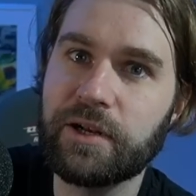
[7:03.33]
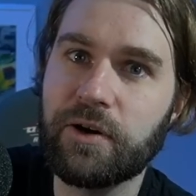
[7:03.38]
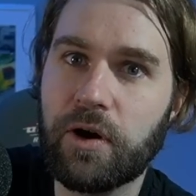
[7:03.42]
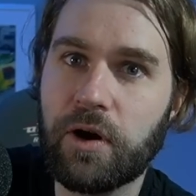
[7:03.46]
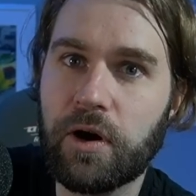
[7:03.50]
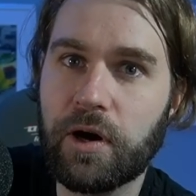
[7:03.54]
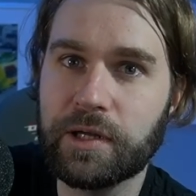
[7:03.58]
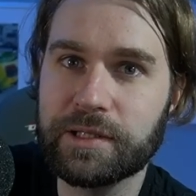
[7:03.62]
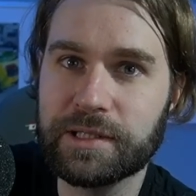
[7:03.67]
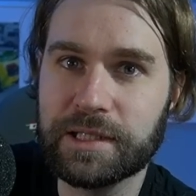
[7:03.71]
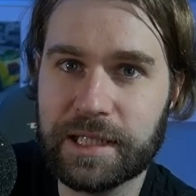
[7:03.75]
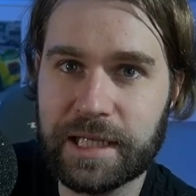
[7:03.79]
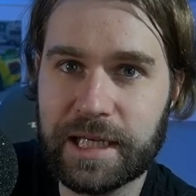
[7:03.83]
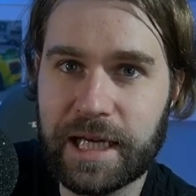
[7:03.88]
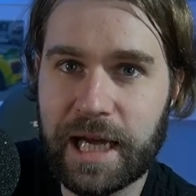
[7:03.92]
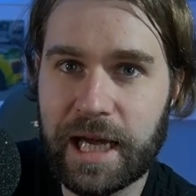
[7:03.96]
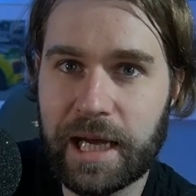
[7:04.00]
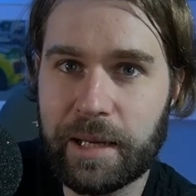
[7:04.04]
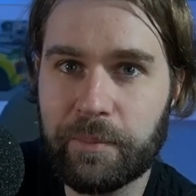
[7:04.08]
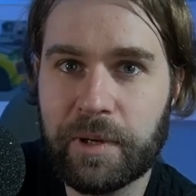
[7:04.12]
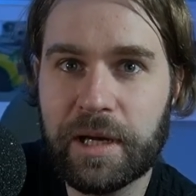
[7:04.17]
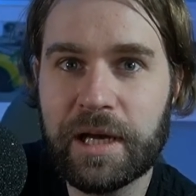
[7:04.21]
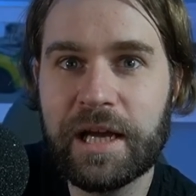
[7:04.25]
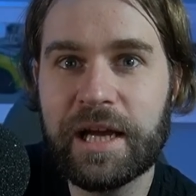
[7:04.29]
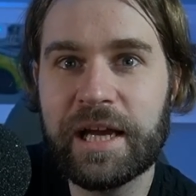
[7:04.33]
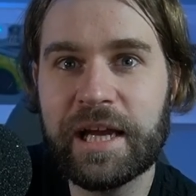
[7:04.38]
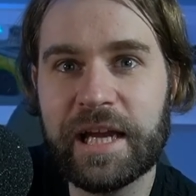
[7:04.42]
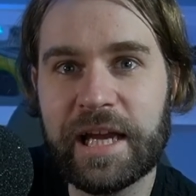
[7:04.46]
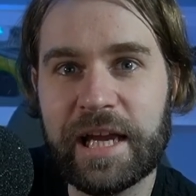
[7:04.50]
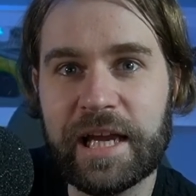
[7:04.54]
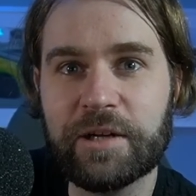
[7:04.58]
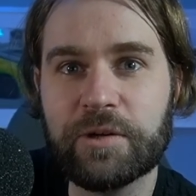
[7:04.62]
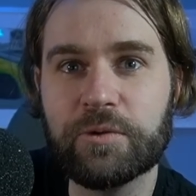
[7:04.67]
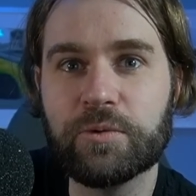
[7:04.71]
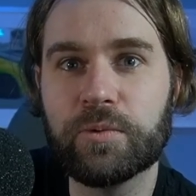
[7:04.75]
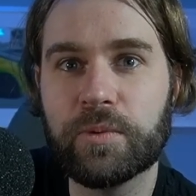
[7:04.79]
on the game,
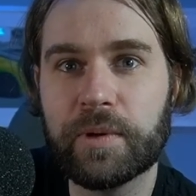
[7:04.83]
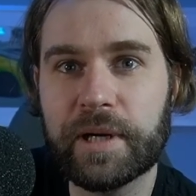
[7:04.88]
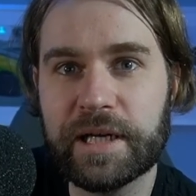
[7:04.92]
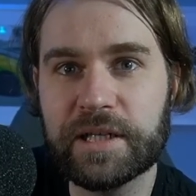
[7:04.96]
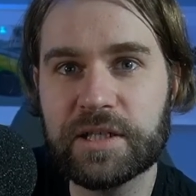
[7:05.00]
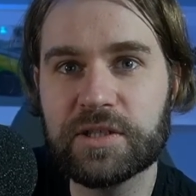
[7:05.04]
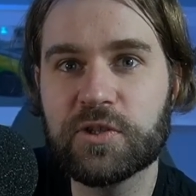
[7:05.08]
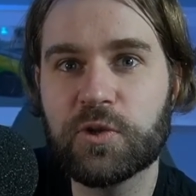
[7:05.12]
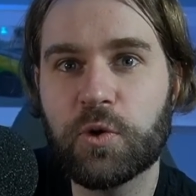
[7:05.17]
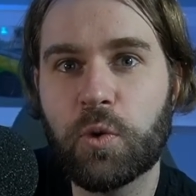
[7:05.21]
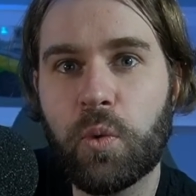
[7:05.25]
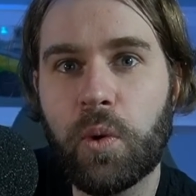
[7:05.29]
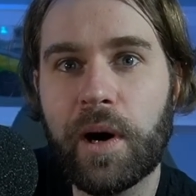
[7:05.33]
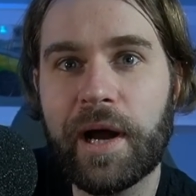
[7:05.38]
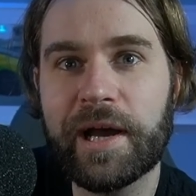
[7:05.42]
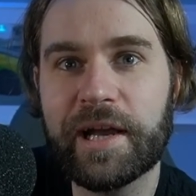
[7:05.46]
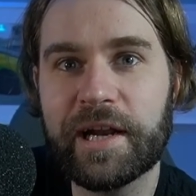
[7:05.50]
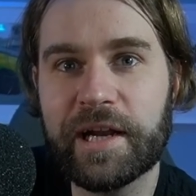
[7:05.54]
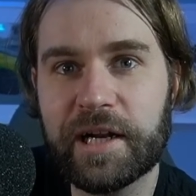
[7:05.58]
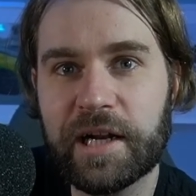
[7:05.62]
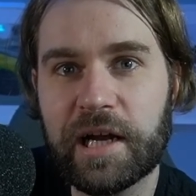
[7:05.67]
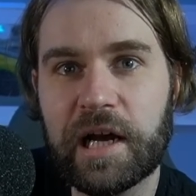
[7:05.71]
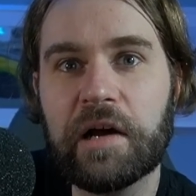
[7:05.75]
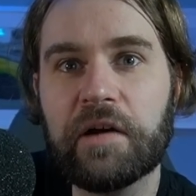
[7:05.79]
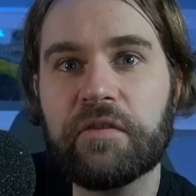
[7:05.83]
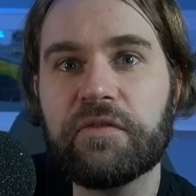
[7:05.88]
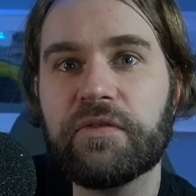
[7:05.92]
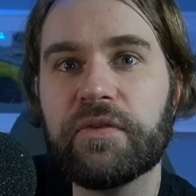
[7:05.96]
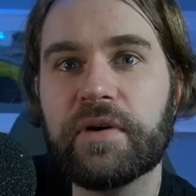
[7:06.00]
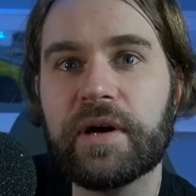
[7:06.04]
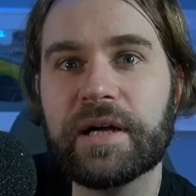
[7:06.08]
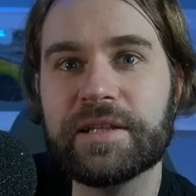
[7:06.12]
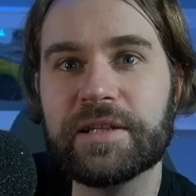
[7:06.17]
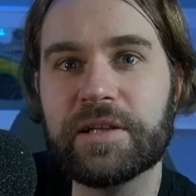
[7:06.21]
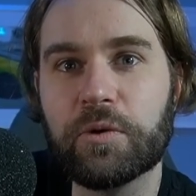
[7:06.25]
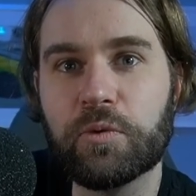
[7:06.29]
and raised quite enough
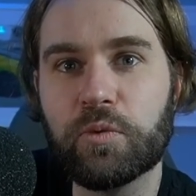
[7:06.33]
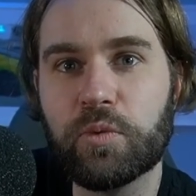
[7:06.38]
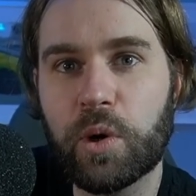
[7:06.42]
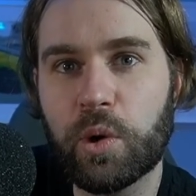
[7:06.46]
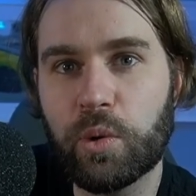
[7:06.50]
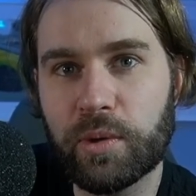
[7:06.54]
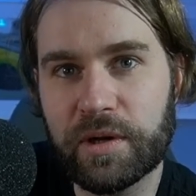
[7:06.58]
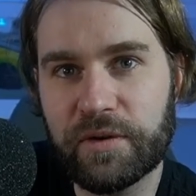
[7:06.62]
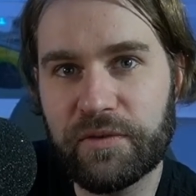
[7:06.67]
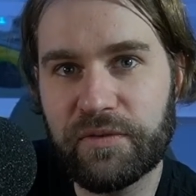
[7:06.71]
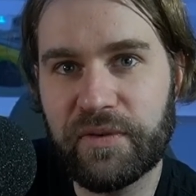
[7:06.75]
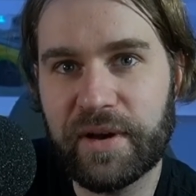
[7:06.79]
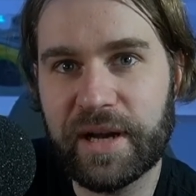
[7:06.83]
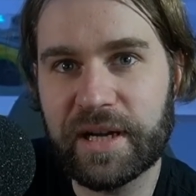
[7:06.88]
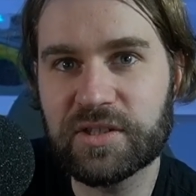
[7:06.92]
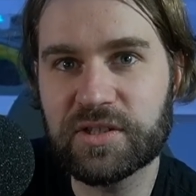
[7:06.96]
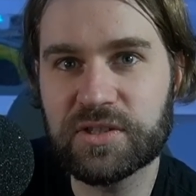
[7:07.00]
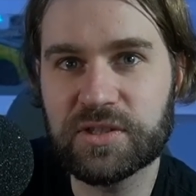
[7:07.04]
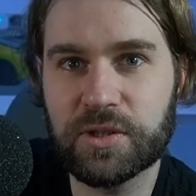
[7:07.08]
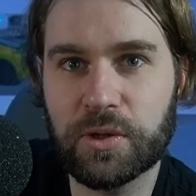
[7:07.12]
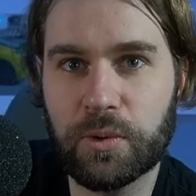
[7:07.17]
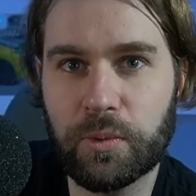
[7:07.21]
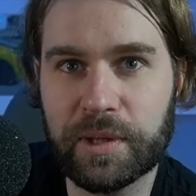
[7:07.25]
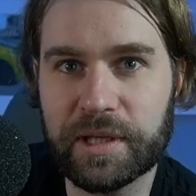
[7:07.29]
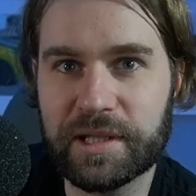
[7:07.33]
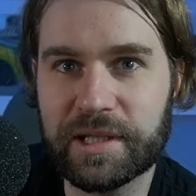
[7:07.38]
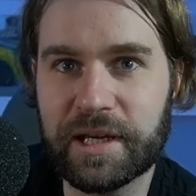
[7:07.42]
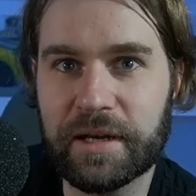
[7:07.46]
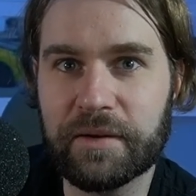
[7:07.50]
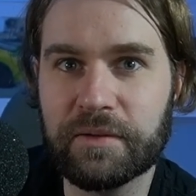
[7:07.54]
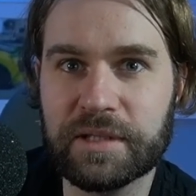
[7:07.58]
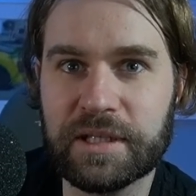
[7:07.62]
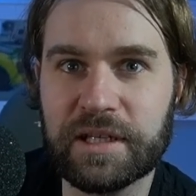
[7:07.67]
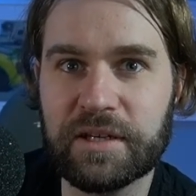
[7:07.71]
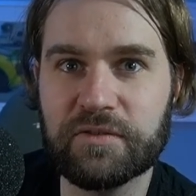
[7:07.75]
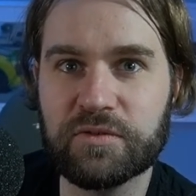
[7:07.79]
the road effects so it
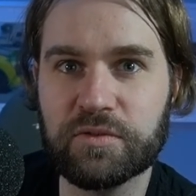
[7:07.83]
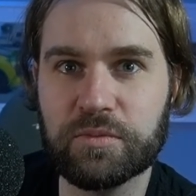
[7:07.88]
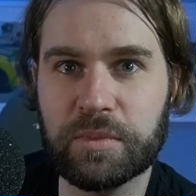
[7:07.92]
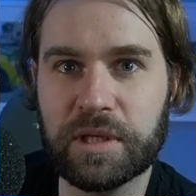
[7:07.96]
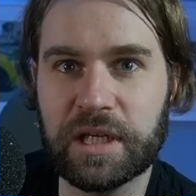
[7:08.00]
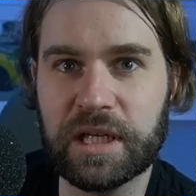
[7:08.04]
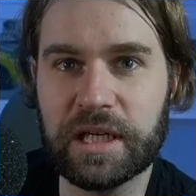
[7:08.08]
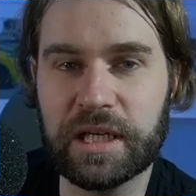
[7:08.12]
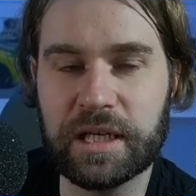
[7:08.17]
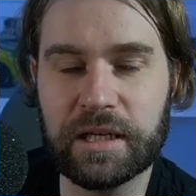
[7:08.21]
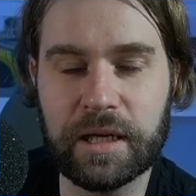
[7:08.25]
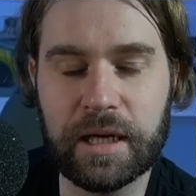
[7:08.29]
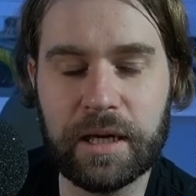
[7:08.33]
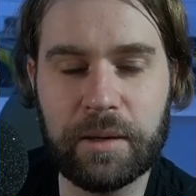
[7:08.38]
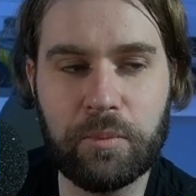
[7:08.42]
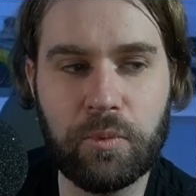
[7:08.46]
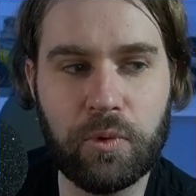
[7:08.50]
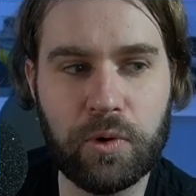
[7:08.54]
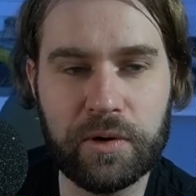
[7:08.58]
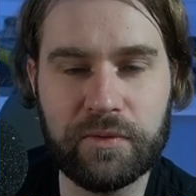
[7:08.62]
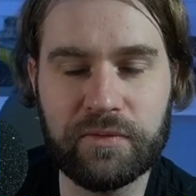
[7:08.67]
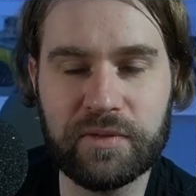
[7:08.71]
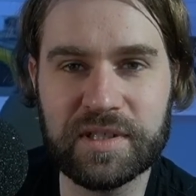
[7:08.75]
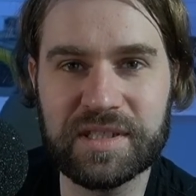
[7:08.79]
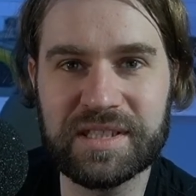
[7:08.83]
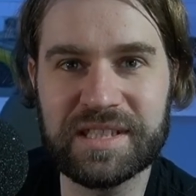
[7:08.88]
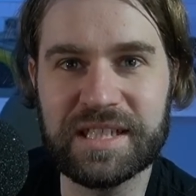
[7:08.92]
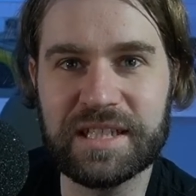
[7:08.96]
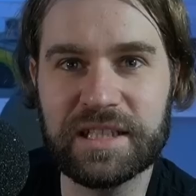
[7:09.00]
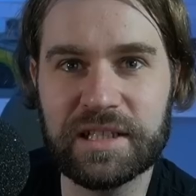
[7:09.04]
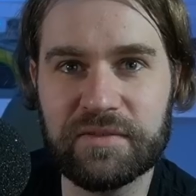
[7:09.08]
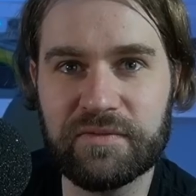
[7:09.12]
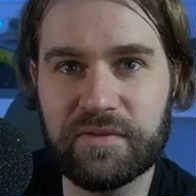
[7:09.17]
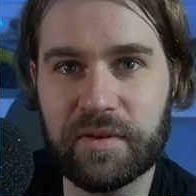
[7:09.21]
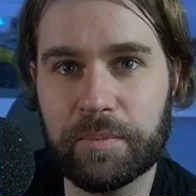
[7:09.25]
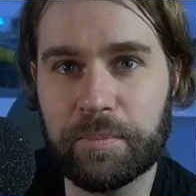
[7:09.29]
gives me more of a
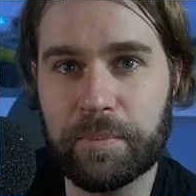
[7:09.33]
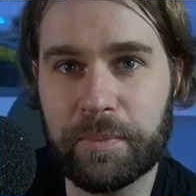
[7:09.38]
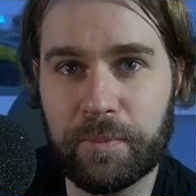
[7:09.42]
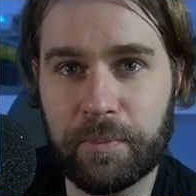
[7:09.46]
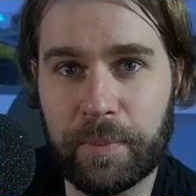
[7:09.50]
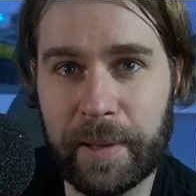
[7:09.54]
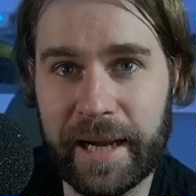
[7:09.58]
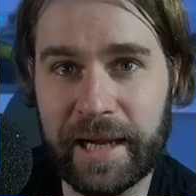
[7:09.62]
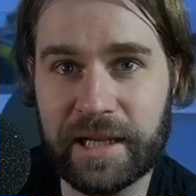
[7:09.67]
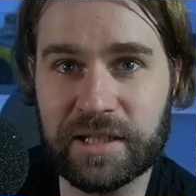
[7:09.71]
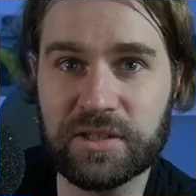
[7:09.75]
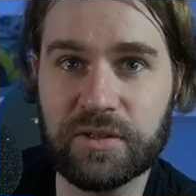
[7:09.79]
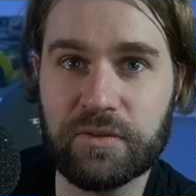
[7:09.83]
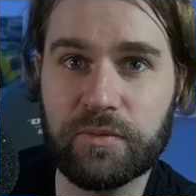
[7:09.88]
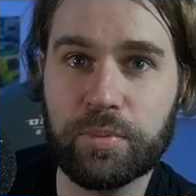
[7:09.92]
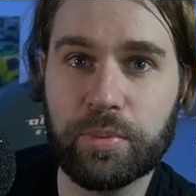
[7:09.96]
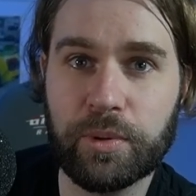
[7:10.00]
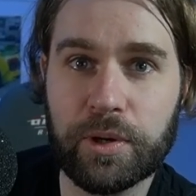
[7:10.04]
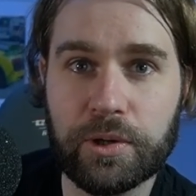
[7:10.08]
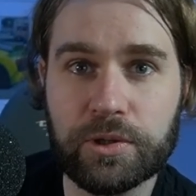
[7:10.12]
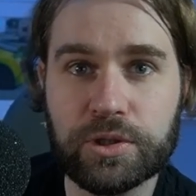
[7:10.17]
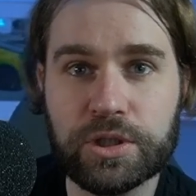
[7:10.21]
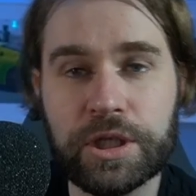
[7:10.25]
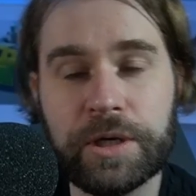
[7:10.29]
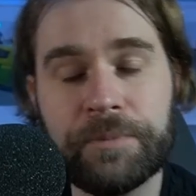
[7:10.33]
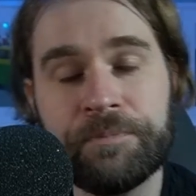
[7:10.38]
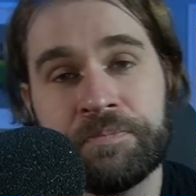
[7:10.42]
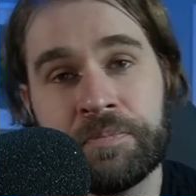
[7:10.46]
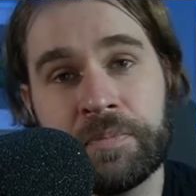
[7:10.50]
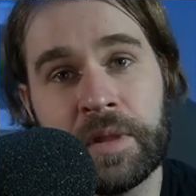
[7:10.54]
seat of a pants approach.